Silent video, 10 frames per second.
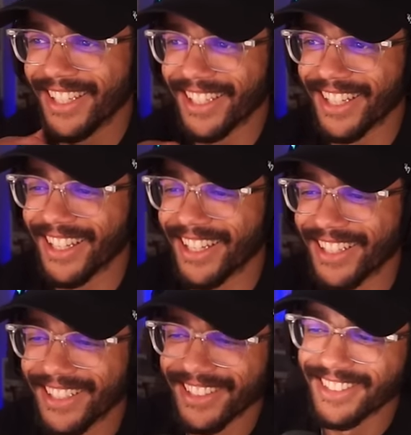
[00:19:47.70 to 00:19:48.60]

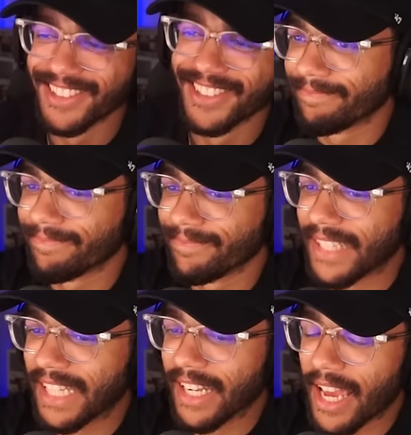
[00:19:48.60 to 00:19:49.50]

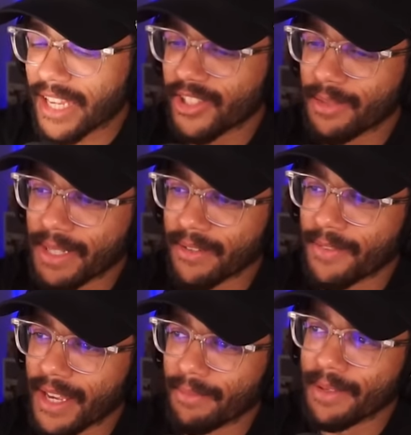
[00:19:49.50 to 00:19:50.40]
to actually be a
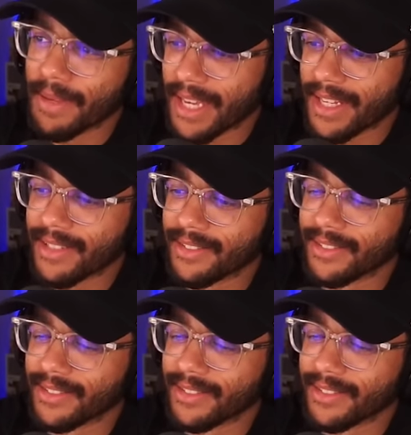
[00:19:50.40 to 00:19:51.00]
family man.